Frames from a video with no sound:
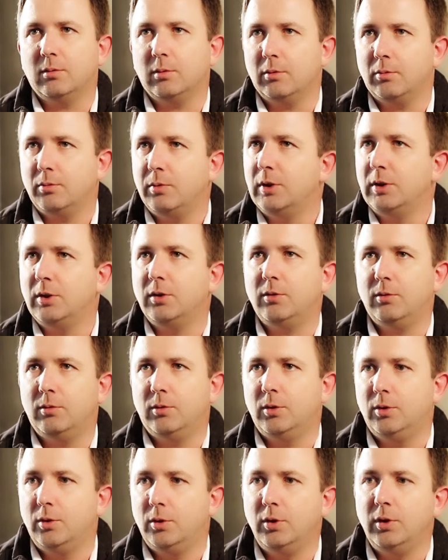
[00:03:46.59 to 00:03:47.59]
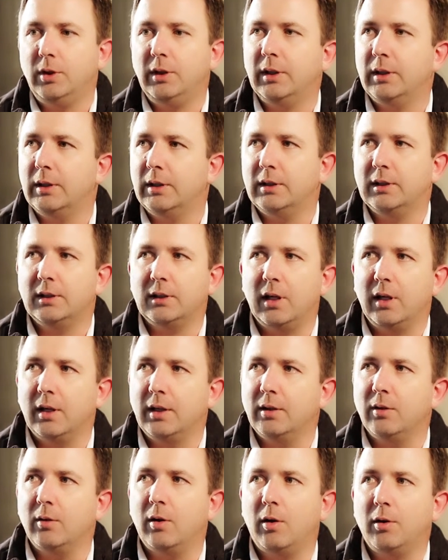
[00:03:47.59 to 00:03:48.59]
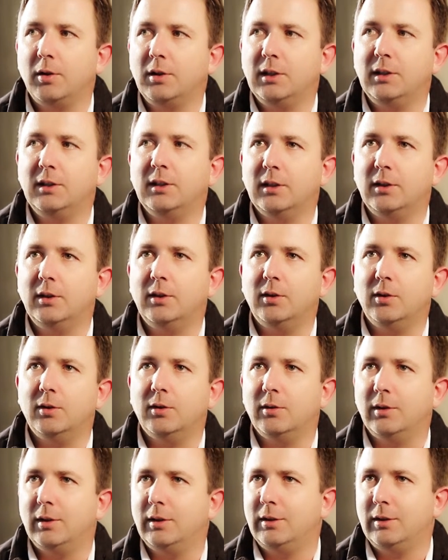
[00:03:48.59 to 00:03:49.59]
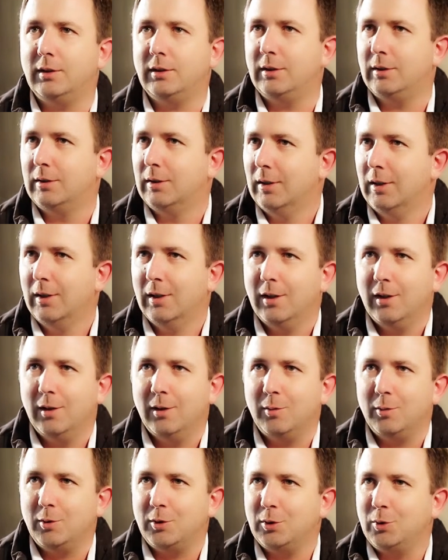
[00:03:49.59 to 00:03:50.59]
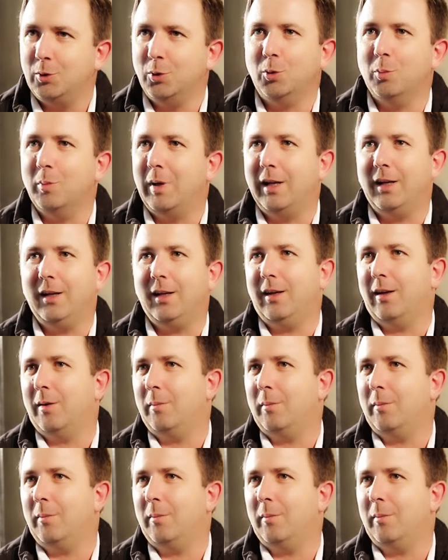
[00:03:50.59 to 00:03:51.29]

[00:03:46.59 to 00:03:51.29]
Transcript: But first two years, I can honestly tell you, it's school money.